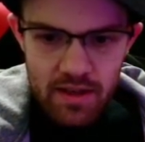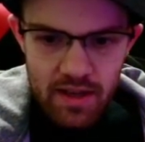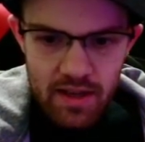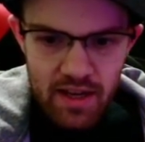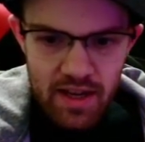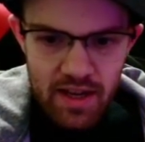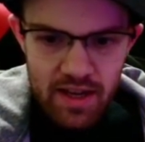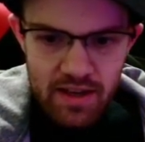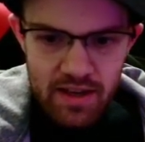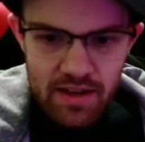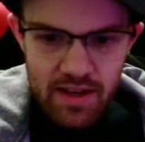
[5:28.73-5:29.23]

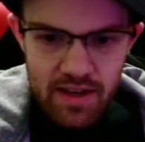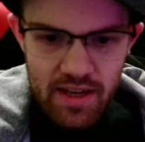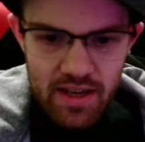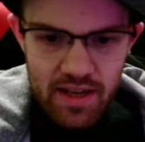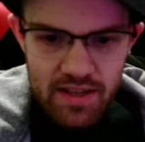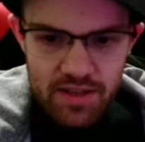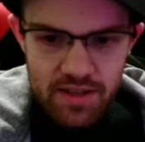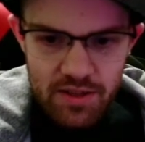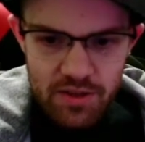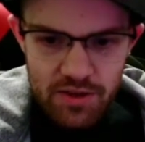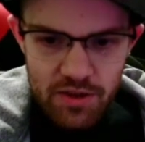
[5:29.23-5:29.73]
And I
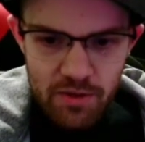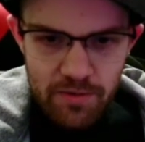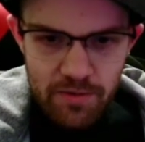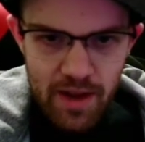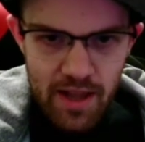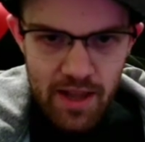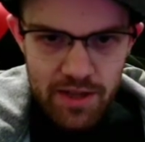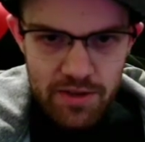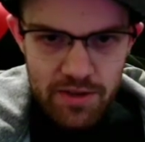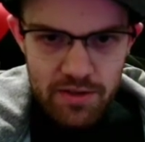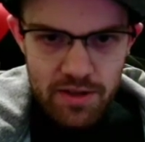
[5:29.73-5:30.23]
guess there's no
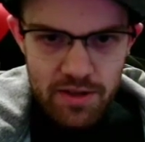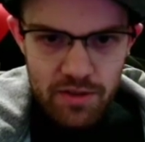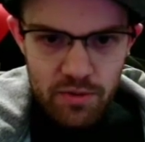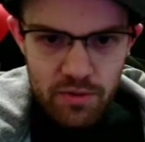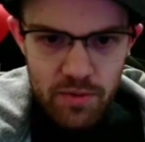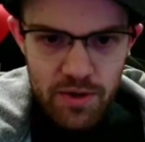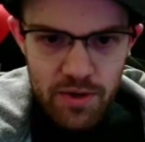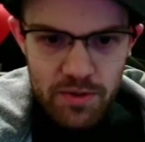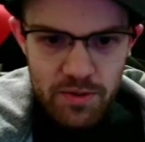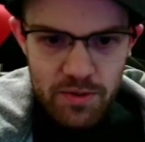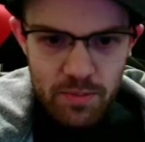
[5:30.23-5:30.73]
value to the
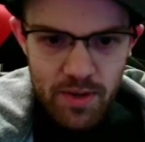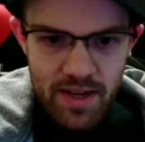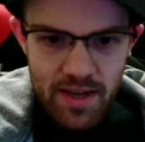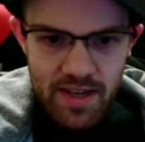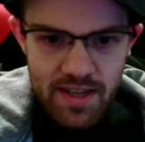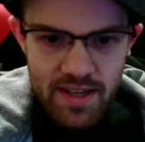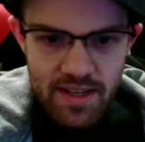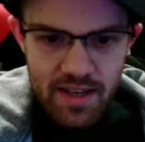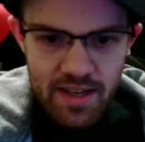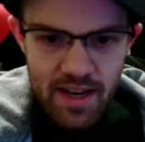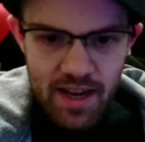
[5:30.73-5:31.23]
Widow's
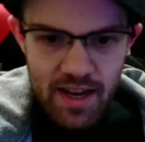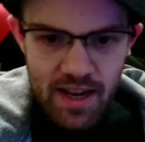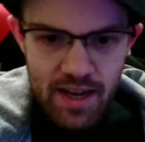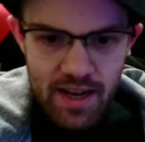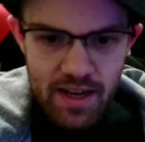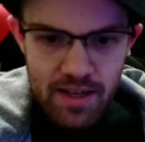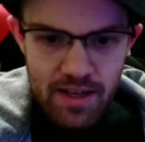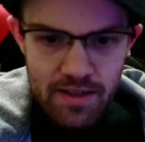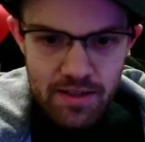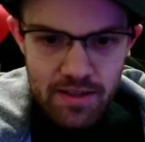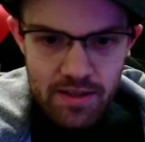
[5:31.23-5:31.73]
Bite in
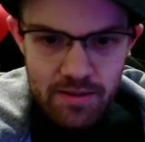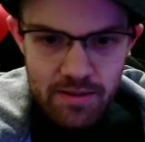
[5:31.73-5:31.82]
hand.